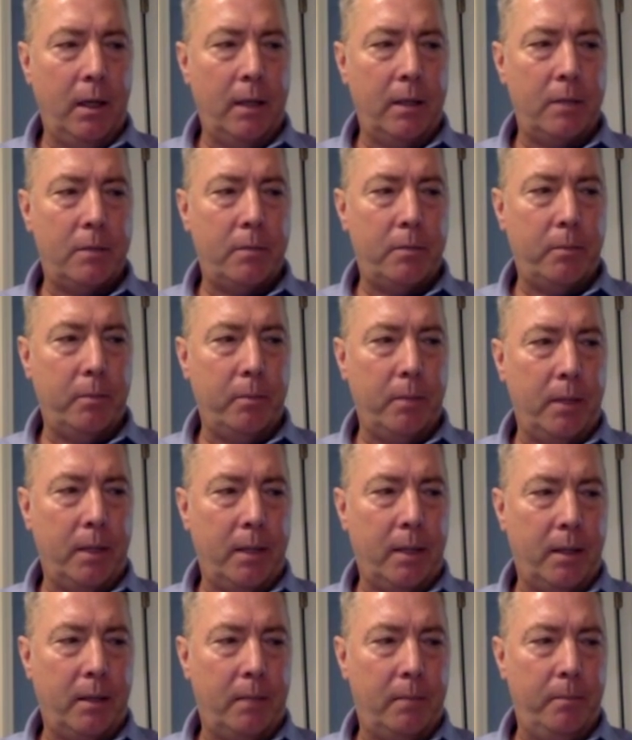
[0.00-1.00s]
and it's
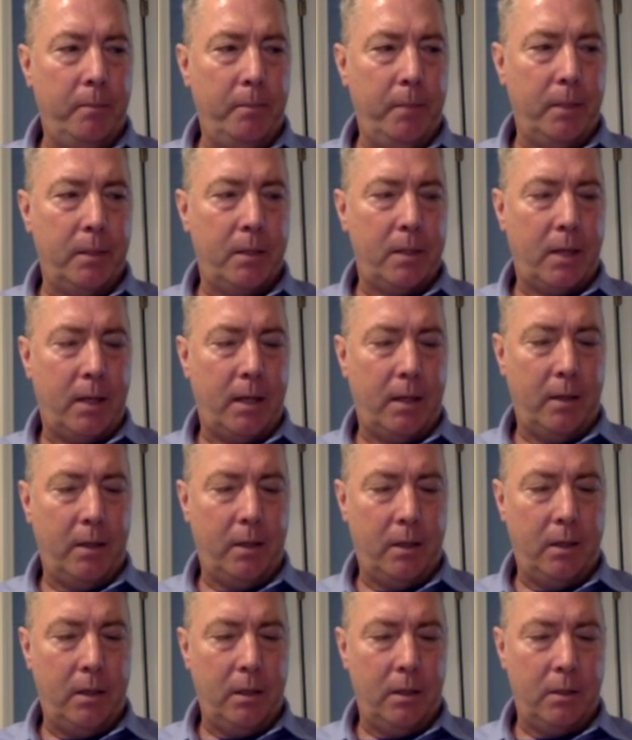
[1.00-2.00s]
uh, it's kind
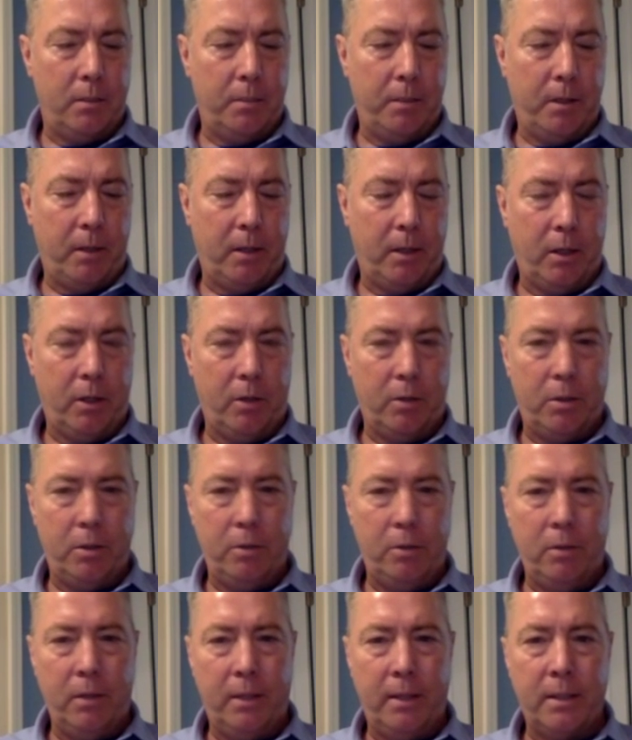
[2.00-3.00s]
of the it's been our
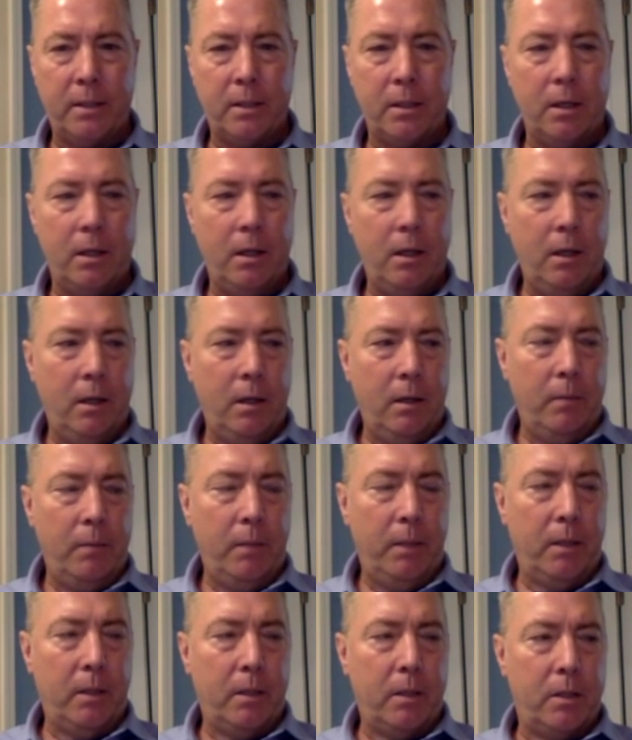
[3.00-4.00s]
go-to lens
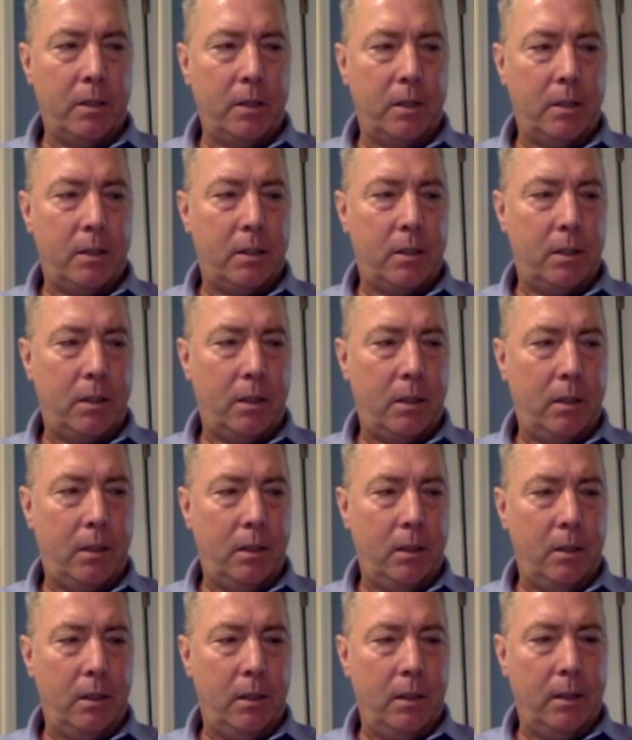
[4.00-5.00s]
because it's
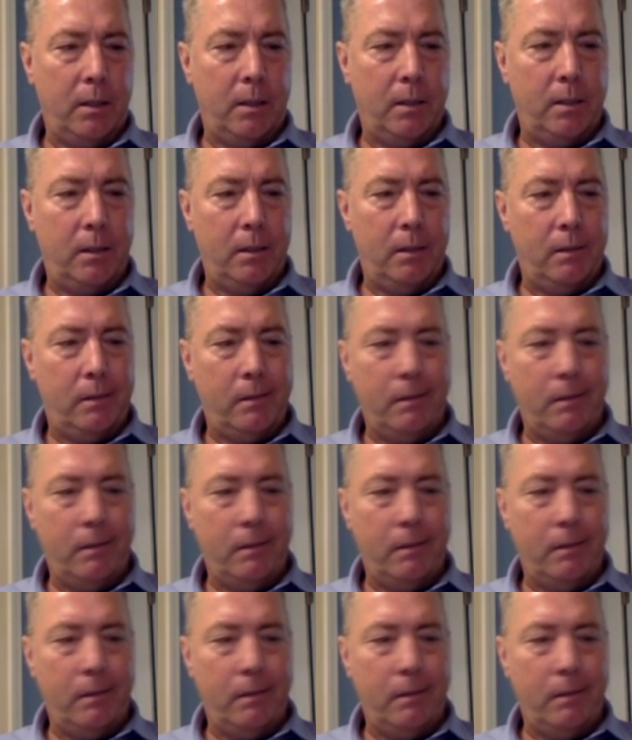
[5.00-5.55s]
it